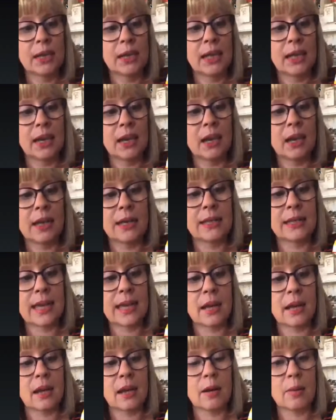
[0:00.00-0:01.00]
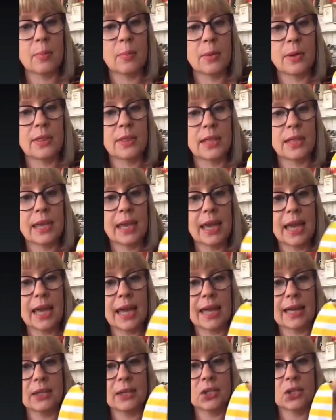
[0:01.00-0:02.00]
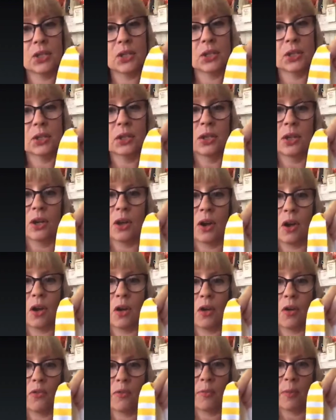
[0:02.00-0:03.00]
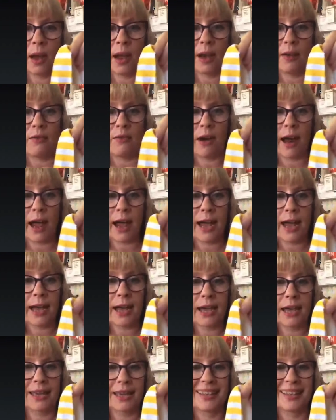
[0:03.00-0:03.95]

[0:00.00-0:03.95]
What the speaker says: and lined that up with the edge of my rag.